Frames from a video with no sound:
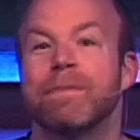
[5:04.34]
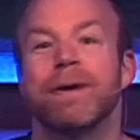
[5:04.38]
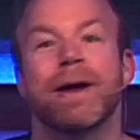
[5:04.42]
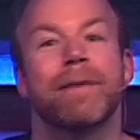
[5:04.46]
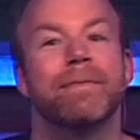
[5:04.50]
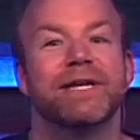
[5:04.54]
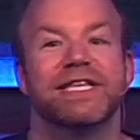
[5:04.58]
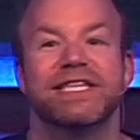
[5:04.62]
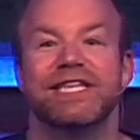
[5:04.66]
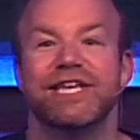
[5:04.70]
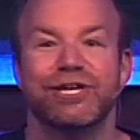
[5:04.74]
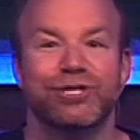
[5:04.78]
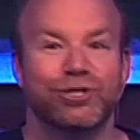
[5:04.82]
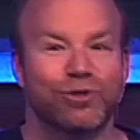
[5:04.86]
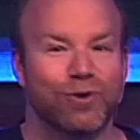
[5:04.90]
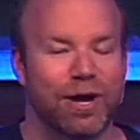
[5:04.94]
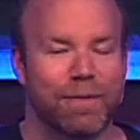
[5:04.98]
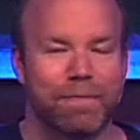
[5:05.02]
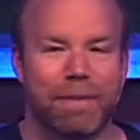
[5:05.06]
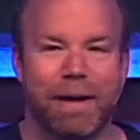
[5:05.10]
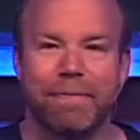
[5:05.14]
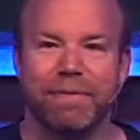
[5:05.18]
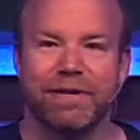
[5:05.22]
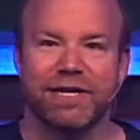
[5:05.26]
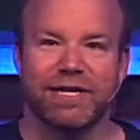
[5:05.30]
but I'm going to teach you how to
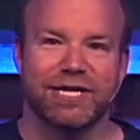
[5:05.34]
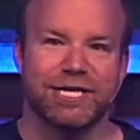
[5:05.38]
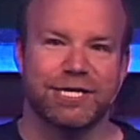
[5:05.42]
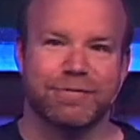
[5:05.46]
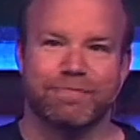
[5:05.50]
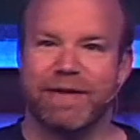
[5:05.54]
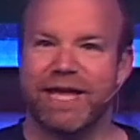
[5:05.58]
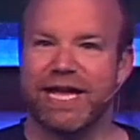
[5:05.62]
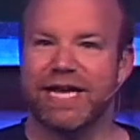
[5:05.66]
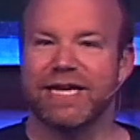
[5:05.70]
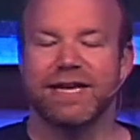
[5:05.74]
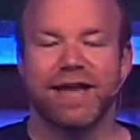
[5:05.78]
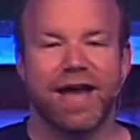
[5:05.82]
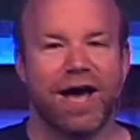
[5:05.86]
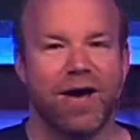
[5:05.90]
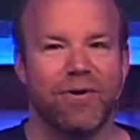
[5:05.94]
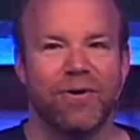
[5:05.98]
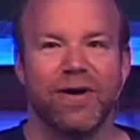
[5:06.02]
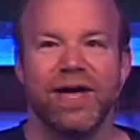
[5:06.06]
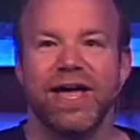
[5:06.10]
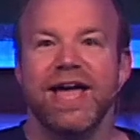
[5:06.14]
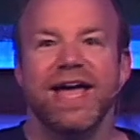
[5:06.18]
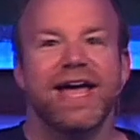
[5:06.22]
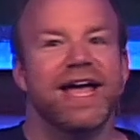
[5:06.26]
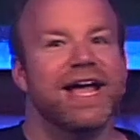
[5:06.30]
publicly speak. No,
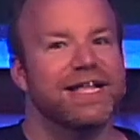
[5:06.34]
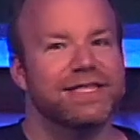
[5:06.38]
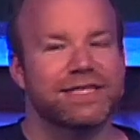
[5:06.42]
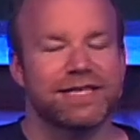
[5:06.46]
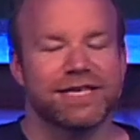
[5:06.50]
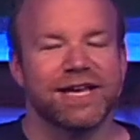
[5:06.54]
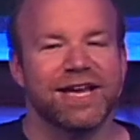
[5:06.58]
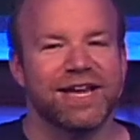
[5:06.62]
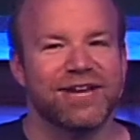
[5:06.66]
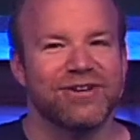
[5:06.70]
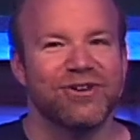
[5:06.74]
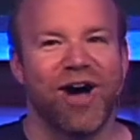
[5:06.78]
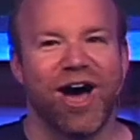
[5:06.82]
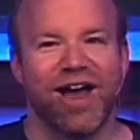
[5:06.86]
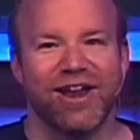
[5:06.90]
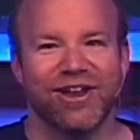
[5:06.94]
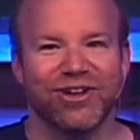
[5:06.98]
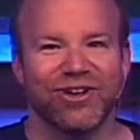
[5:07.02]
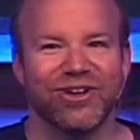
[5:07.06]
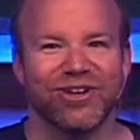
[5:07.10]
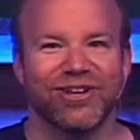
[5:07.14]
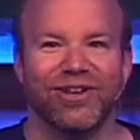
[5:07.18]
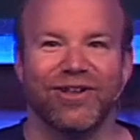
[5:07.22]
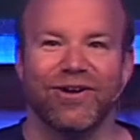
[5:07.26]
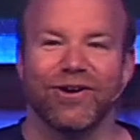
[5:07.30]
it's not a
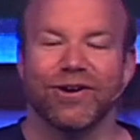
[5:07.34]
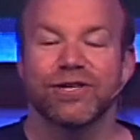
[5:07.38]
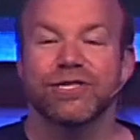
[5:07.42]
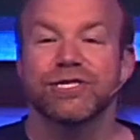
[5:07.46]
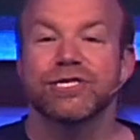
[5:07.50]
good look.